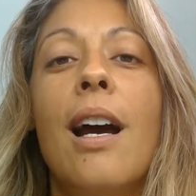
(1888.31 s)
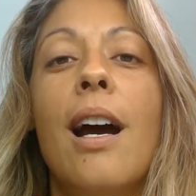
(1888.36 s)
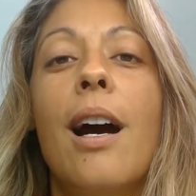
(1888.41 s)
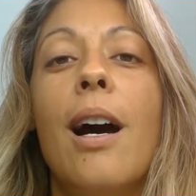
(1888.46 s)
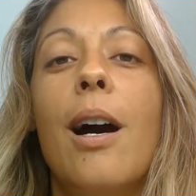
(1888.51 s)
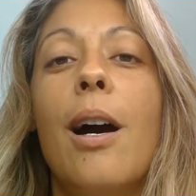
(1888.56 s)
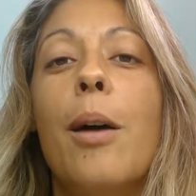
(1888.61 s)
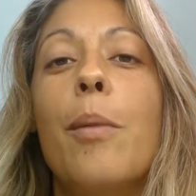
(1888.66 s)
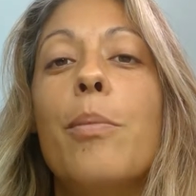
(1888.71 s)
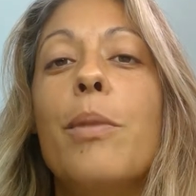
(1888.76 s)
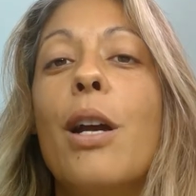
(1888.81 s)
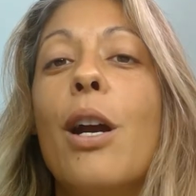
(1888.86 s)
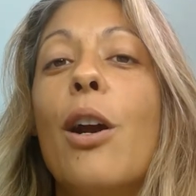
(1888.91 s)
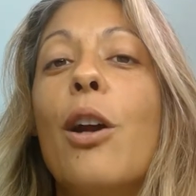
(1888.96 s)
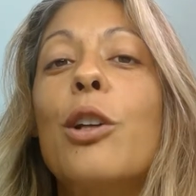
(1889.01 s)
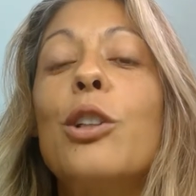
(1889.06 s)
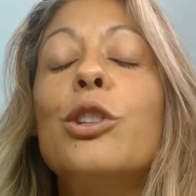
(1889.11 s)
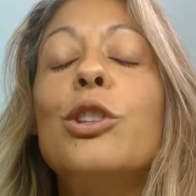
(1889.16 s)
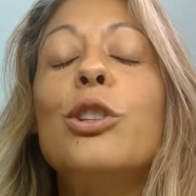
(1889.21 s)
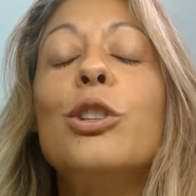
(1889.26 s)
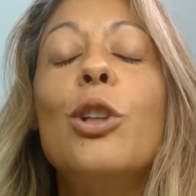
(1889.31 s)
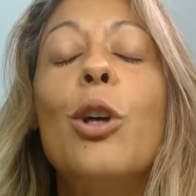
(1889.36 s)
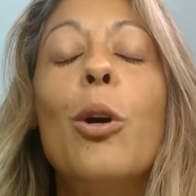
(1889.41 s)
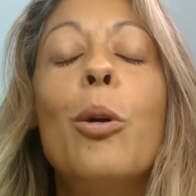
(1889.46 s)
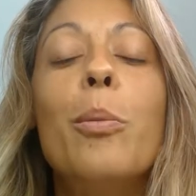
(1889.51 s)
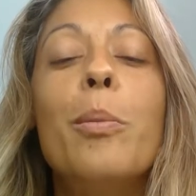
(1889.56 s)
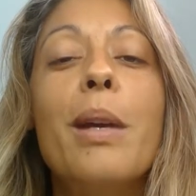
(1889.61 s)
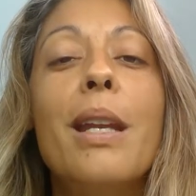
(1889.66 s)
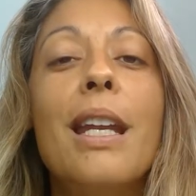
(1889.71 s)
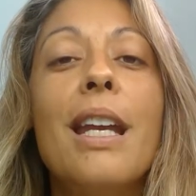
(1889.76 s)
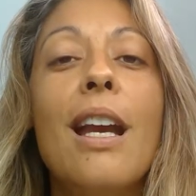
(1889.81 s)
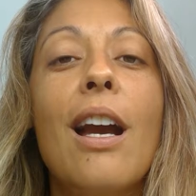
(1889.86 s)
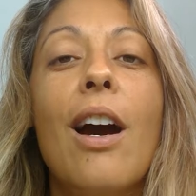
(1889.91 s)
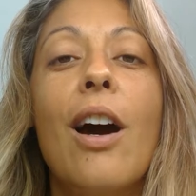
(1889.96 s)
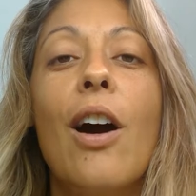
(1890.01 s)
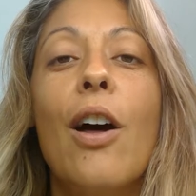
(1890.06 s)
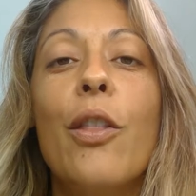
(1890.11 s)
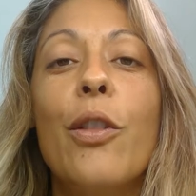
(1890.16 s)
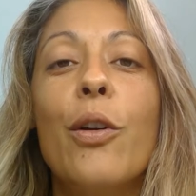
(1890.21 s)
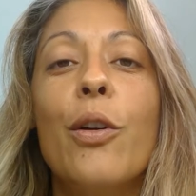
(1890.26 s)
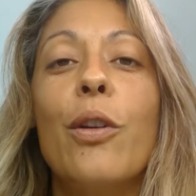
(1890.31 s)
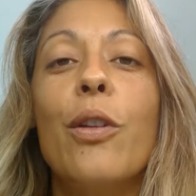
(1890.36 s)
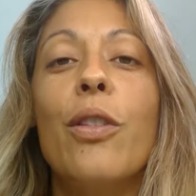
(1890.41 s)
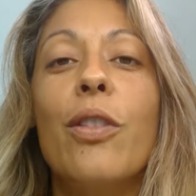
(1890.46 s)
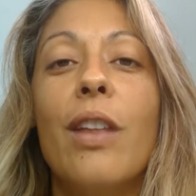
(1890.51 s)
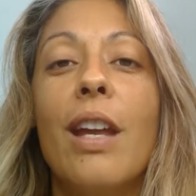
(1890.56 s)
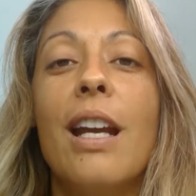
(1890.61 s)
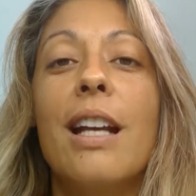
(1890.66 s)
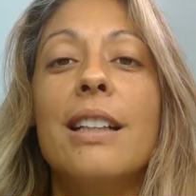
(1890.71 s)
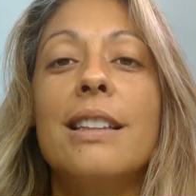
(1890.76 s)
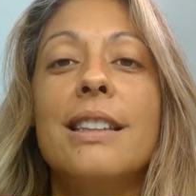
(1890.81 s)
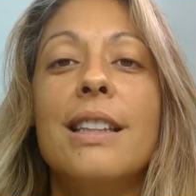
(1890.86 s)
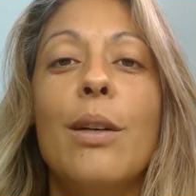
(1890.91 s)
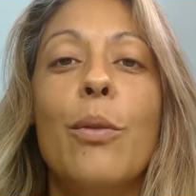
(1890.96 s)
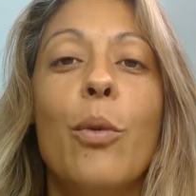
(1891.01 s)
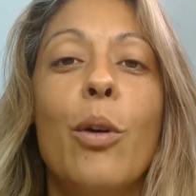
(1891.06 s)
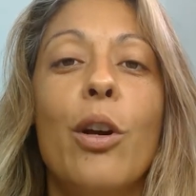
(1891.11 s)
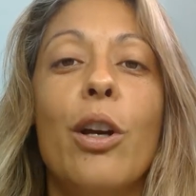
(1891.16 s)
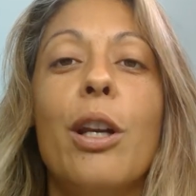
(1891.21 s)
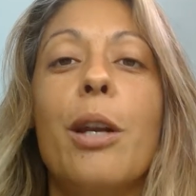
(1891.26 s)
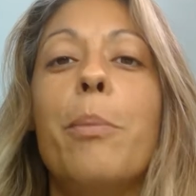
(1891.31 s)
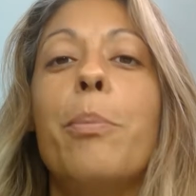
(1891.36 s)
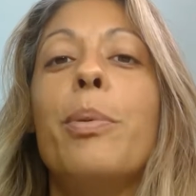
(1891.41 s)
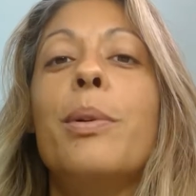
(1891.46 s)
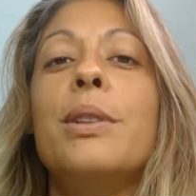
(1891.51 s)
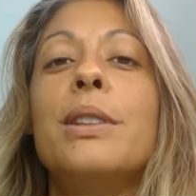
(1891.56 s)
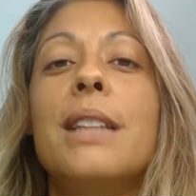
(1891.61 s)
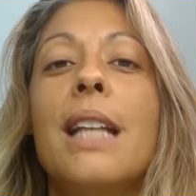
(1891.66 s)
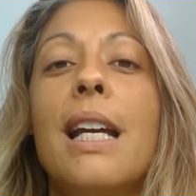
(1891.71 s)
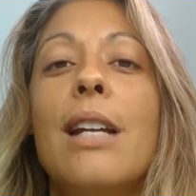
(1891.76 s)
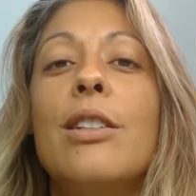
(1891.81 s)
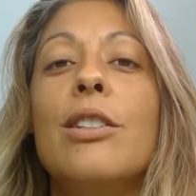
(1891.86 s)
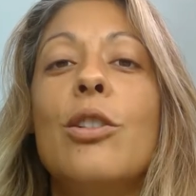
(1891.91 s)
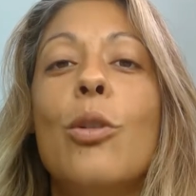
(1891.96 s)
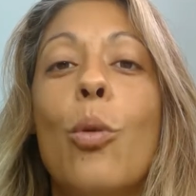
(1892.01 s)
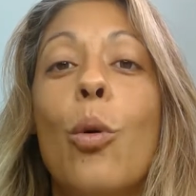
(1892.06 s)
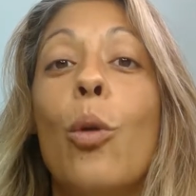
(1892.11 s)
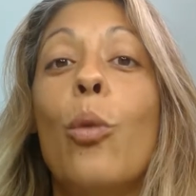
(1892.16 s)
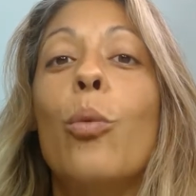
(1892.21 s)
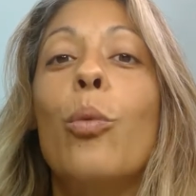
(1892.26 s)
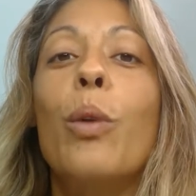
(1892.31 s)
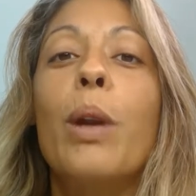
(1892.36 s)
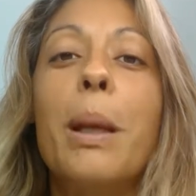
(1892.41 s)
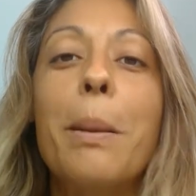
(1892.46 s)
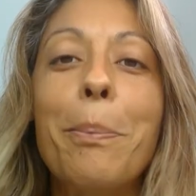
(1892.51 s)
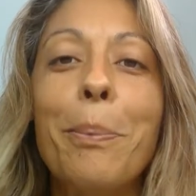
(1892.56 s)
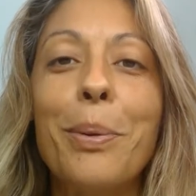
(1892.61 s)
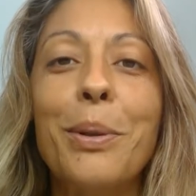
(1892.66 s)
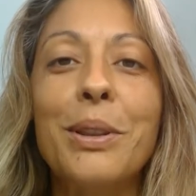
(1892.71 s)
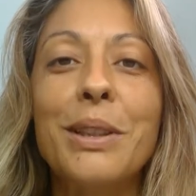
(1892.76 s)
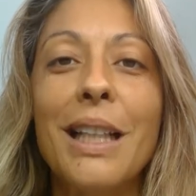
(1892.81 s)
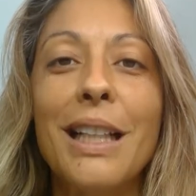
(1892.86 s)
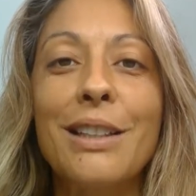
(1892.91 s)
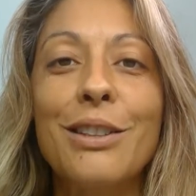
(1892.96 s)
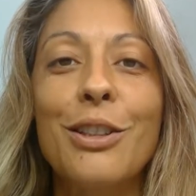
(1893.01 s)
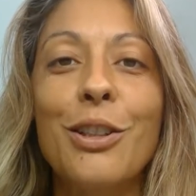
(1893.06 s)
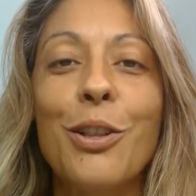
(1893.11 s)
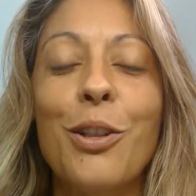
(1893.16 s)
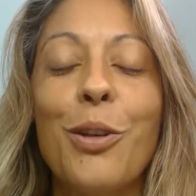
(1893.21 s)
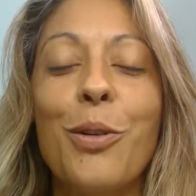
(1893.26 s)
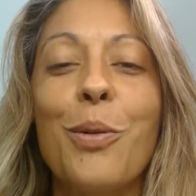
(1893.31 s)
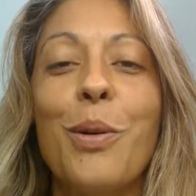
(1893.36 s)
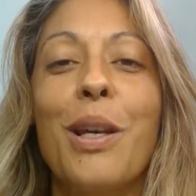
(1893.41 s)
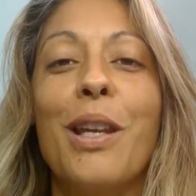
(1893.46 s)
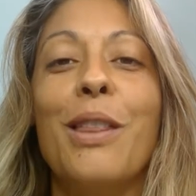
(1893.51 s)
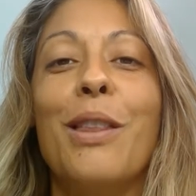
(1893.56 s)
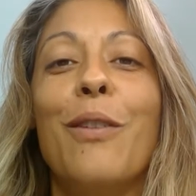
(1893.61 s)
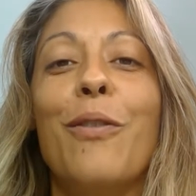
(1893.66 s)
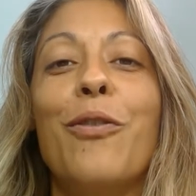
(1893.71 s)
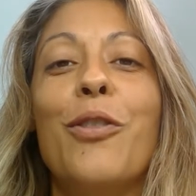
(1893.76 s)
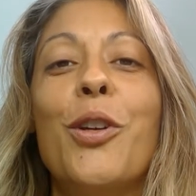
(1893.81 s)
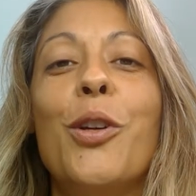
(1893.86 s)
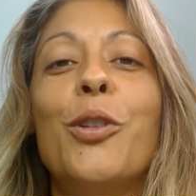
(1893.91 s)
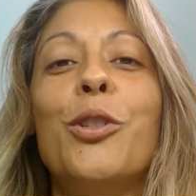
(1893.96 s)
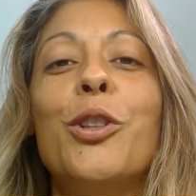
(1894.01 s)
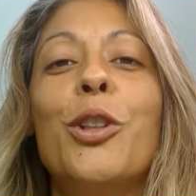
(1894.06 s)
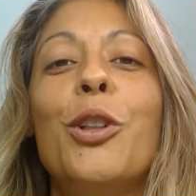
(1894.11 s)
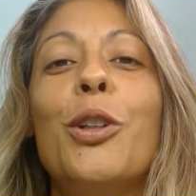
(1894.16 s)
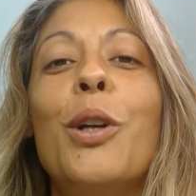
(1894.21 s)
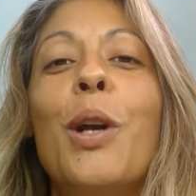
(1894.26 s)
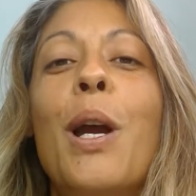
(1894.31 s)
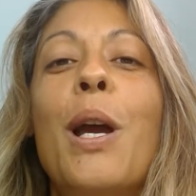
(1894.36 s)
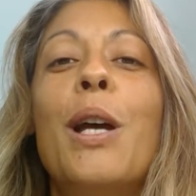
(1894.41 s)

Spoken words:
There are so many other things that we're going to present or represent to you in the future.